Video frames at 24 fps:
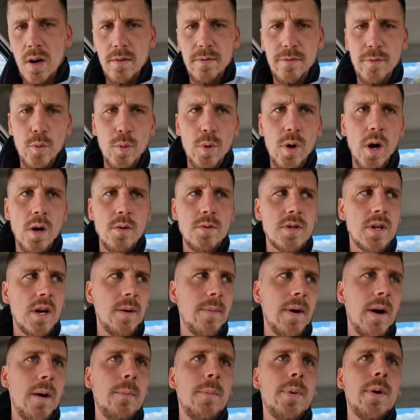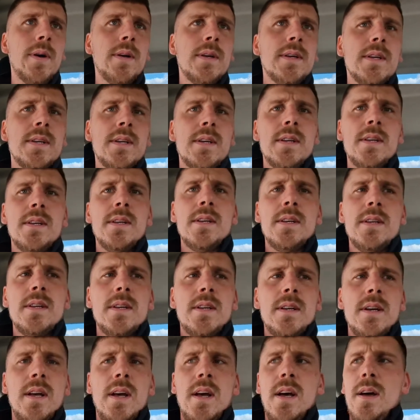fault codes come up,
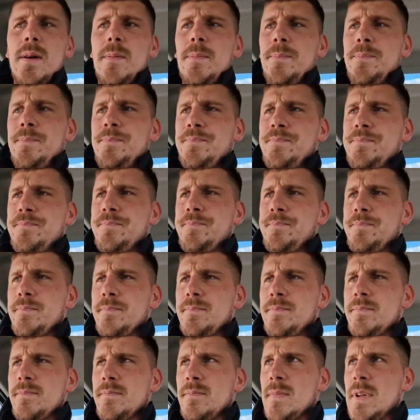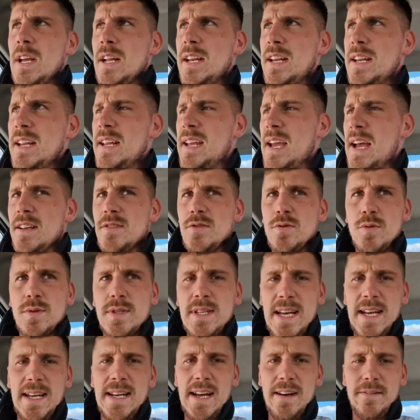and yes, we'll
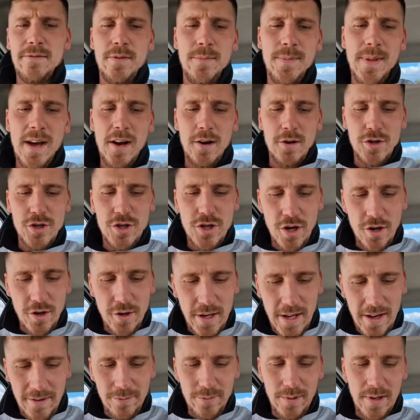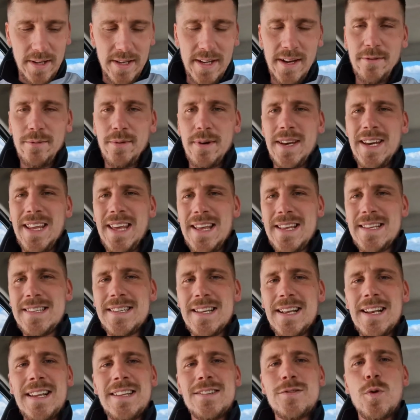take that from there. I'll show you the other one. The other one is
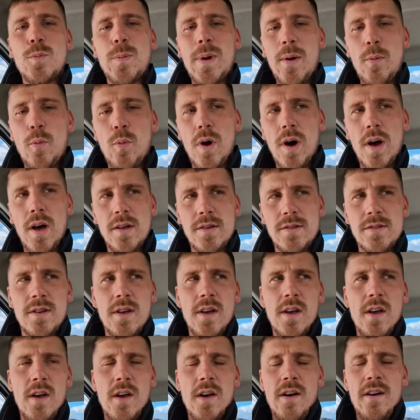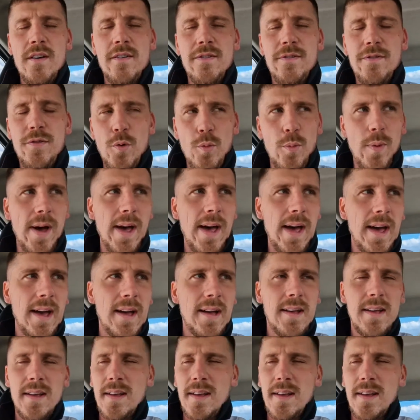a little bit worse for wear.